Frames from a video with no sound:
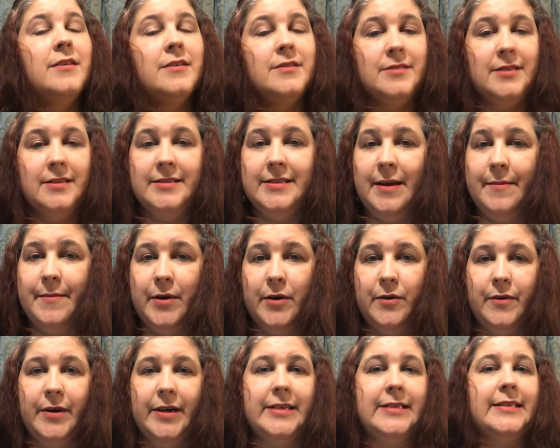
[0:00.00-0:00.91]

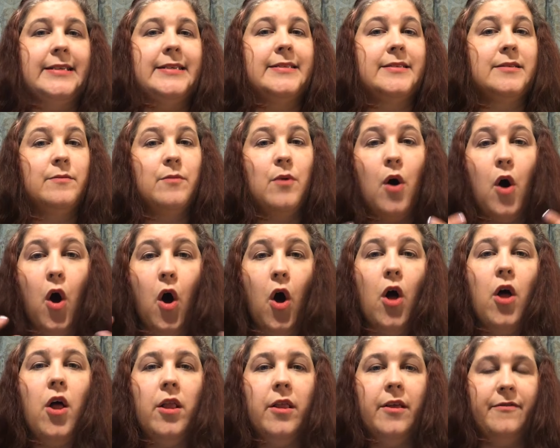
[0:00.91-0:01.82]
systemic racism,
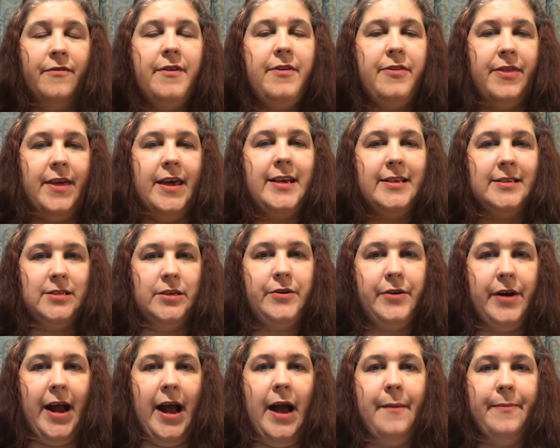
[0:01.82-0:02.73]
all of the things that
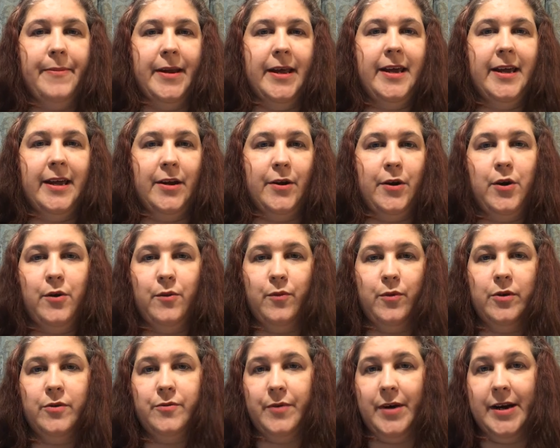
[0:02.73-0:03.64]
are happening in our
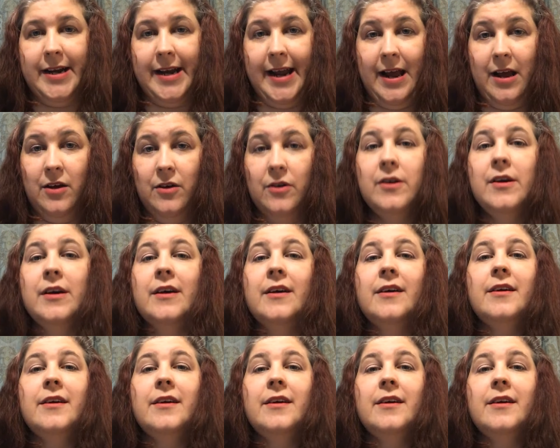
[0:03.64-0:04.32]
world right now.